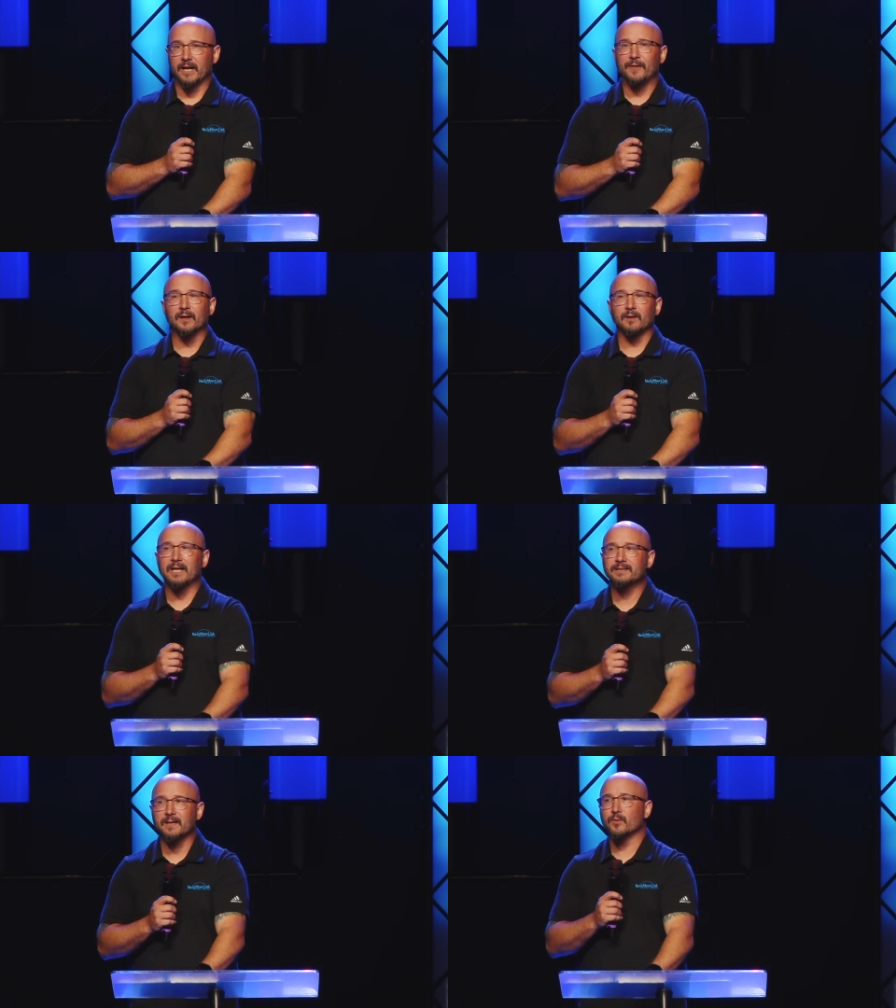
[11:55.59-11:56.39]
I think a lot
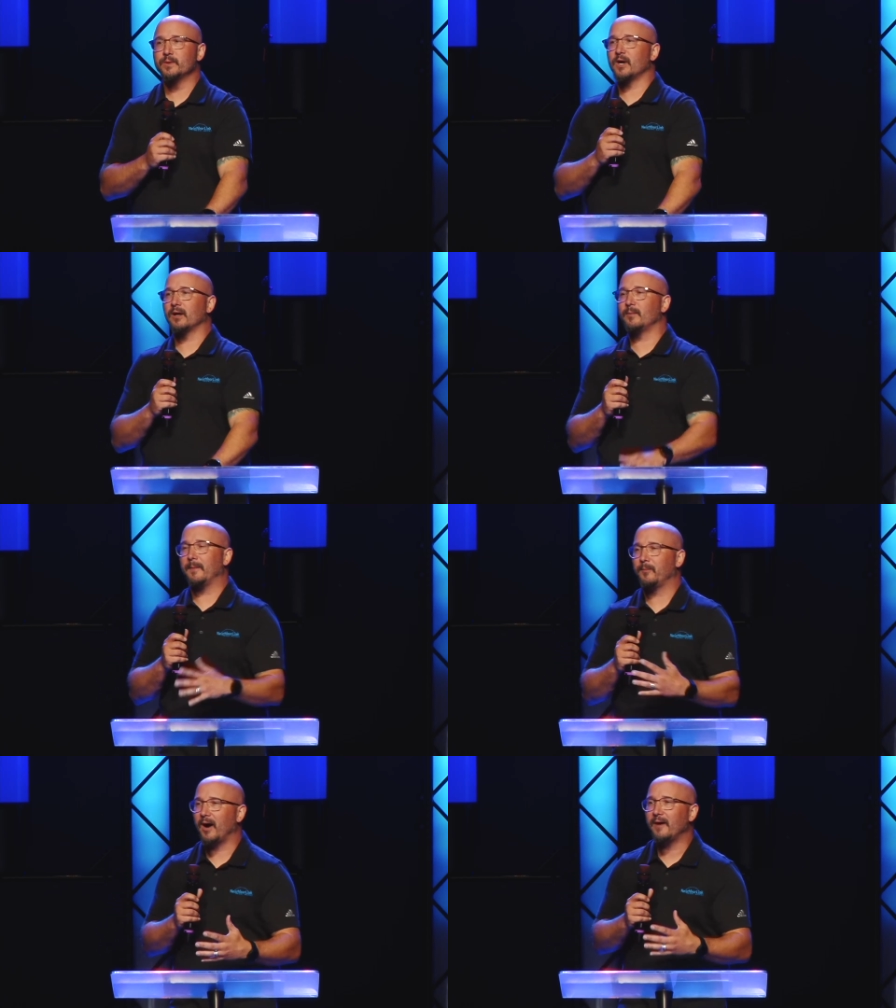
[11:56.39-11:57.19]
of times when we talk
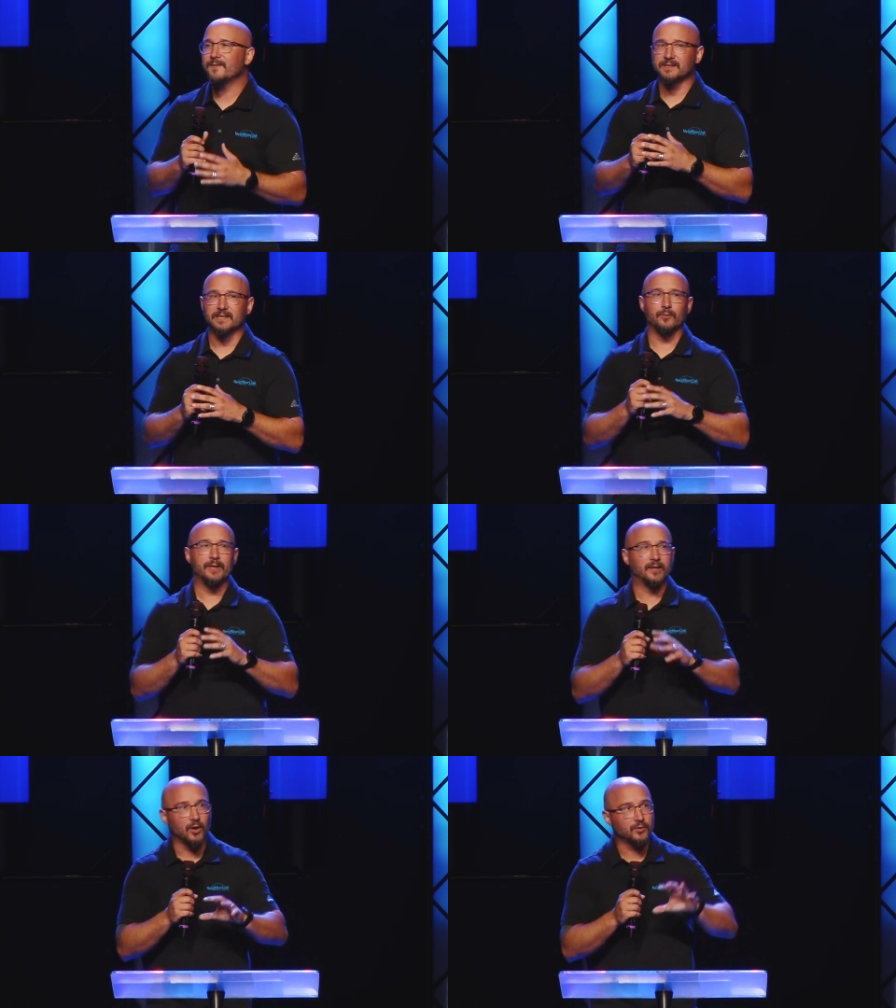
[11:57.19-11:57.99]
about prophecy, we
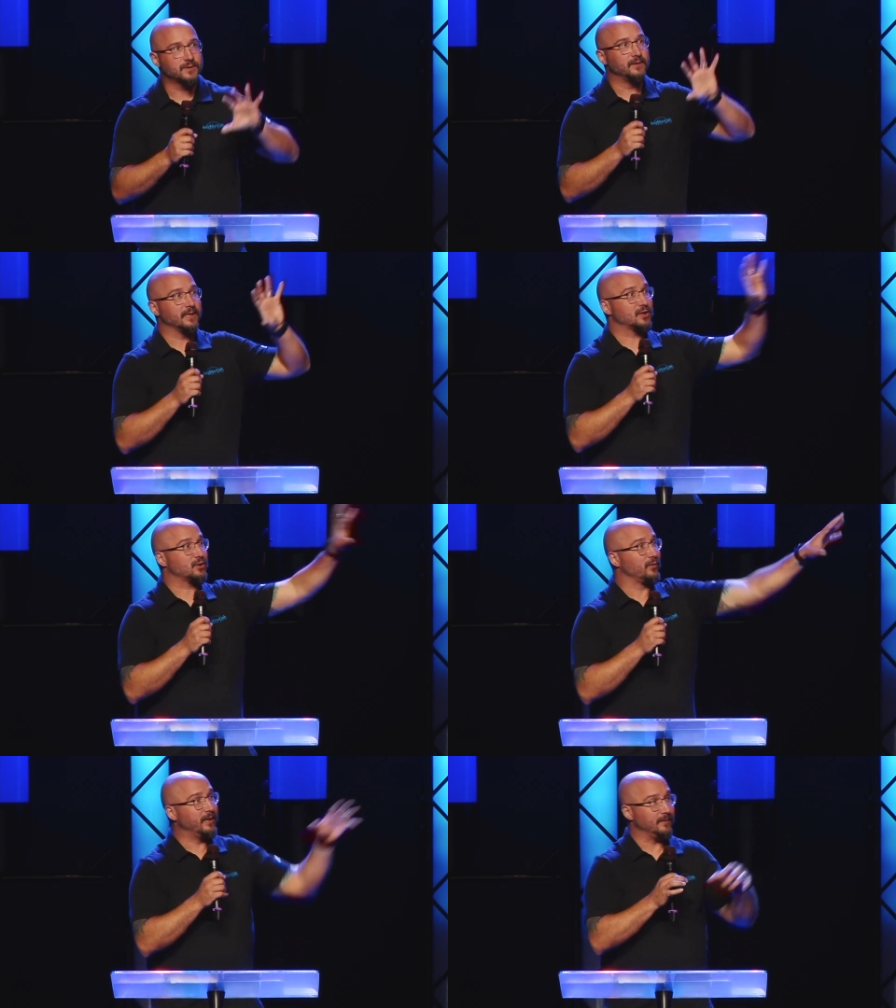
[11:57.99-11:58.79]
go to the
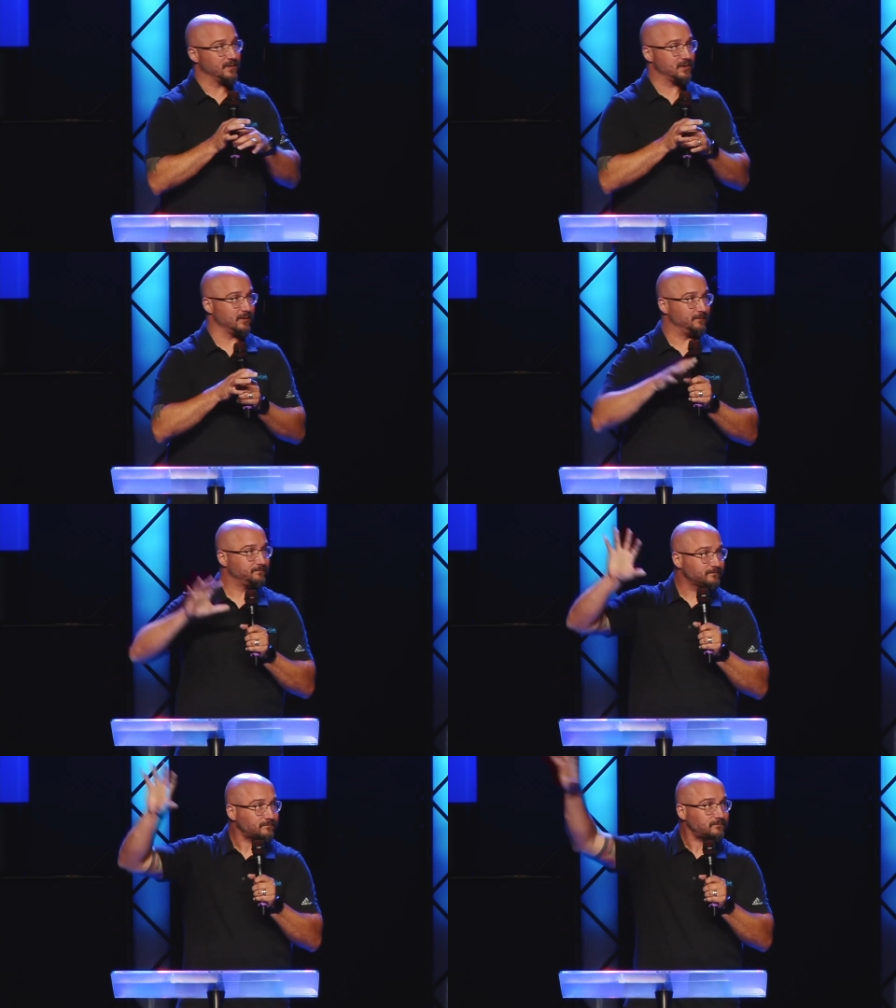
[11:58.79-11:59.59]
extremes
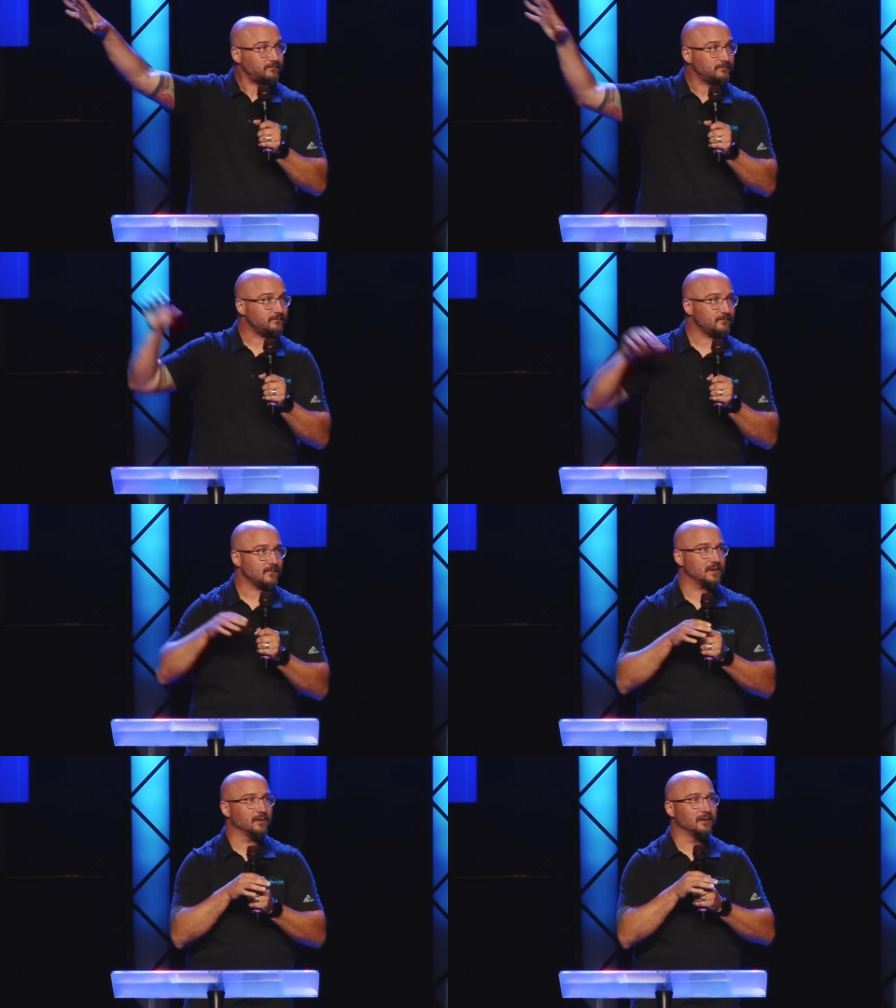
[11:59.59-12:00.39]
the